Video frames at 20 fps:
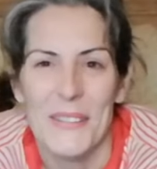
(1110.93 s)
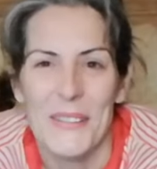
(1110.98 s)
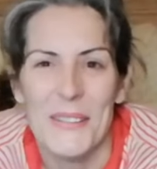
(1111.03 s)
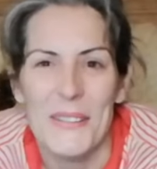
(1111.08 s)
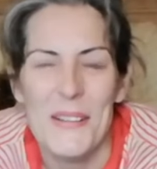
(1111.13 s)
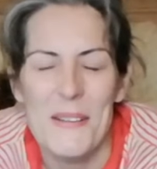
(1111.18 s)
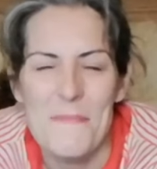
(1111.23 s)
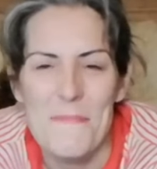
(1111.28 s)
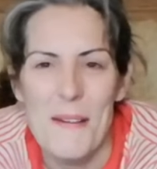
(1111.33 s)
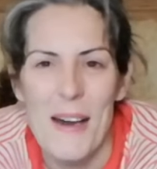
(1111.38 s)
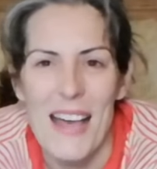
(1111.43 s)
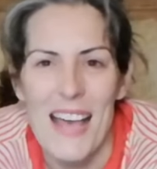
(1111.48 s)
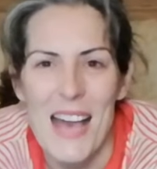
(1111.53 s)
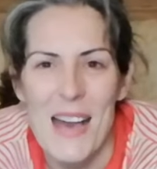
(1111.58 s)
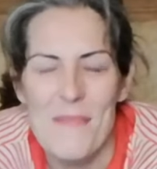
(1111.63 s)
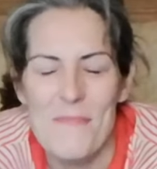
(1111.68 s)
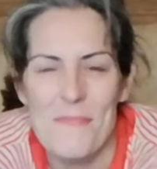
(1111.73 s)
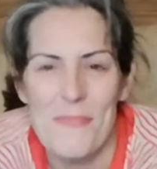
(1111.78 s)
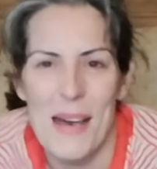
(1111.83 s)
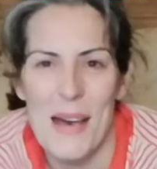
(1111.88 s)
Goodbye
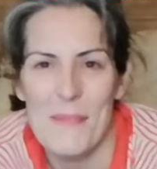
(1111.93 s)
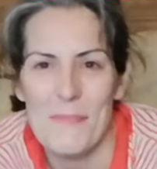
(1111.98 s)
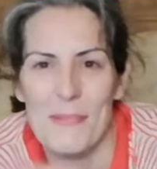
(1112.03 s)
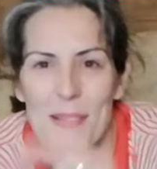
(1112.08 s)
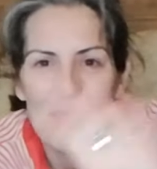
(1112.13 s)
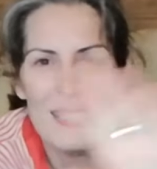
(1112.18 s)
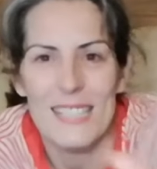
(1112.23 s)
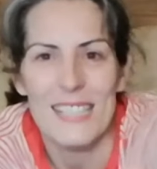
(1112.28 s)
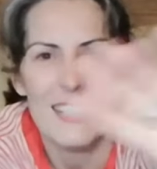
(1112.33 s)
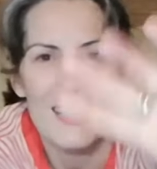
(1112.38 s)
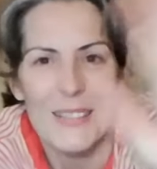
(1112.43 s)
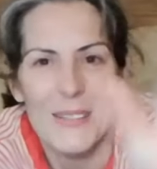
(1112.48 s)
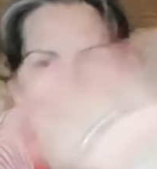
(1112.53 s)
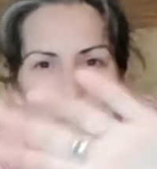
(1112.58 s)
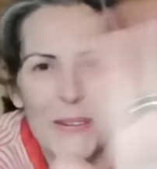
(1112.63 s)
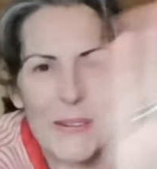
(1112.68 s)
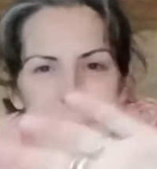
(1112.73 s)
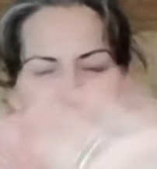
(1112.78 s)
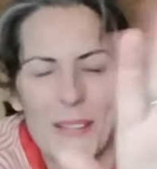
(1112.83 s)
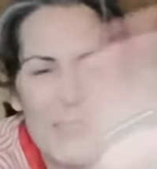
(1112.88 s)
out, Babbers.
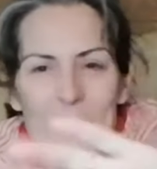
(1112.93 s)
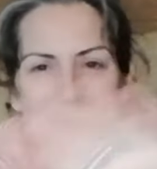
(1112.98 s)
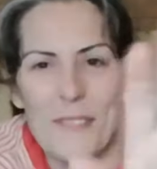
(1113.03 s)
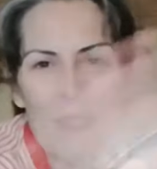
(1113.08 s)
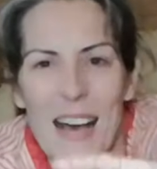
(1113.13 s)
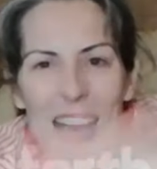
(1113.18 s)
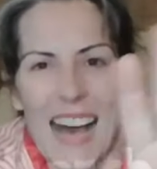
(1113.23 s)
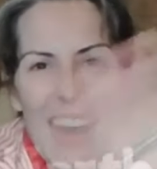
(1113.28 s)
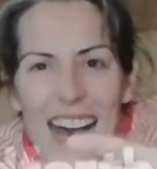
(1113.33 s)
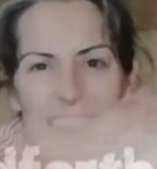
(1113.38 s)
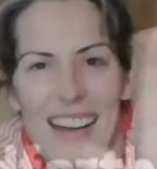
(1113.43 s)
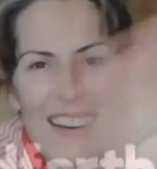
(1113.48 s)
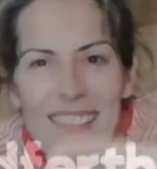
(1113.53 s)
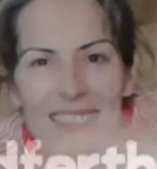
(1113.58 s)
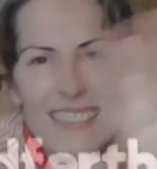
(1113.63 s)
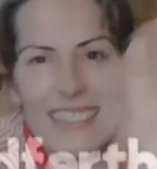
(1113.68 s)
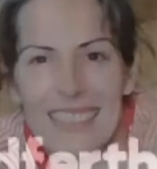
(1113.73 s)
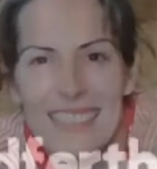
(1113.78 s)
Au revoir.